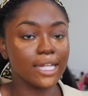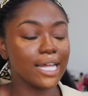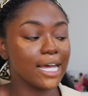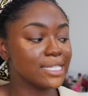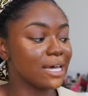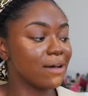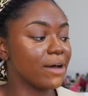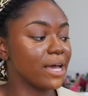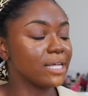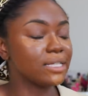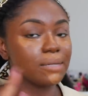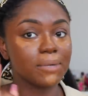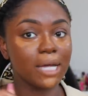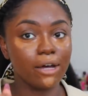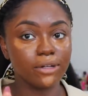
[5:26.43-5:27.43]
And that's how I
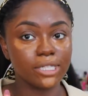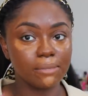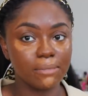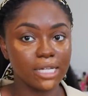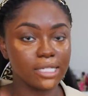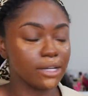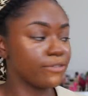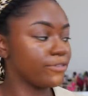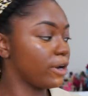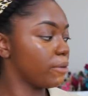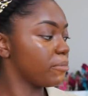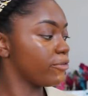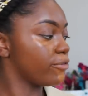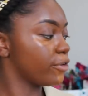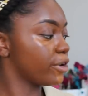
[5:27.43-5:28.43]
end up counting myself
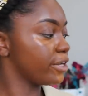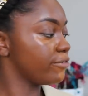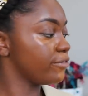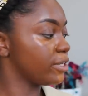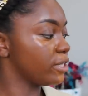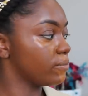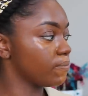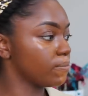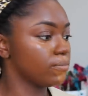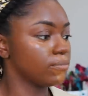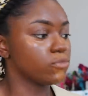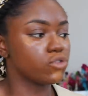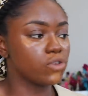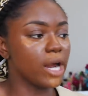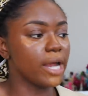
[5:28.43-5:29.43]
out before even
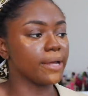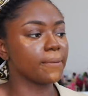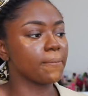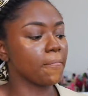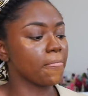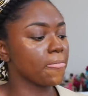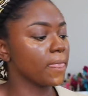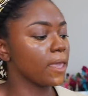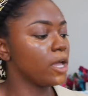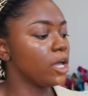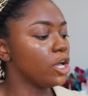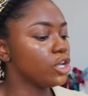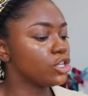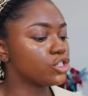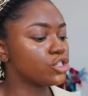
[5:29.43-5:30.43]
trying.
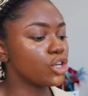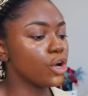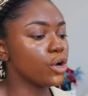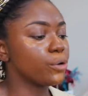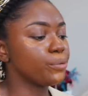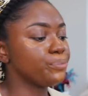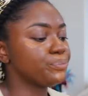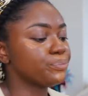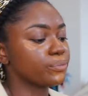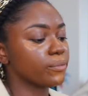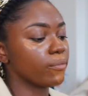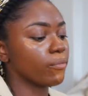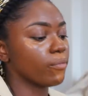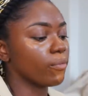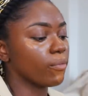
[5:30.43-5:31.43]
So
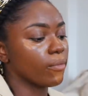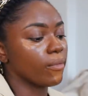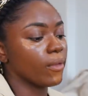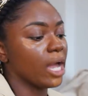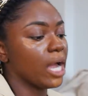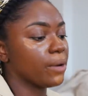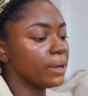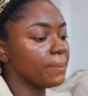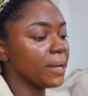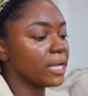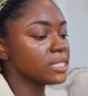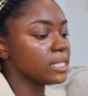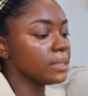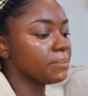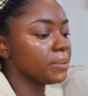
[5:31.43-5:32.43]
I went
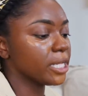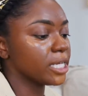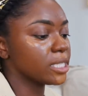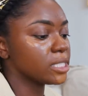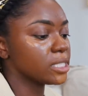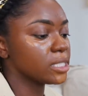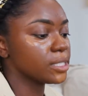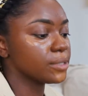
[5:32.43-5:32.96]
back to the place.